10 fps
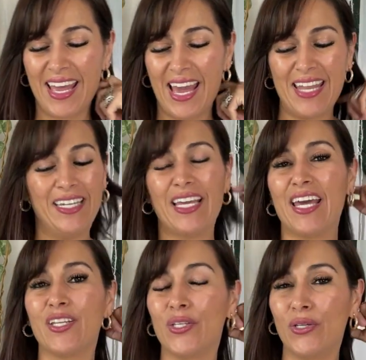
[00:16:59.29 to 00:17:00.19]
And
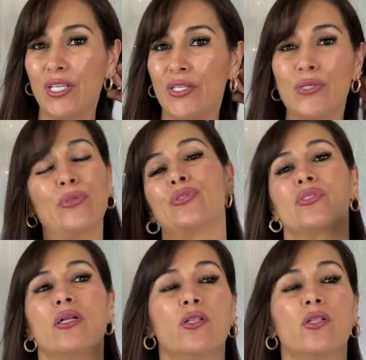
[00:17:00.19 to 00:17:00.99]
again, you can use a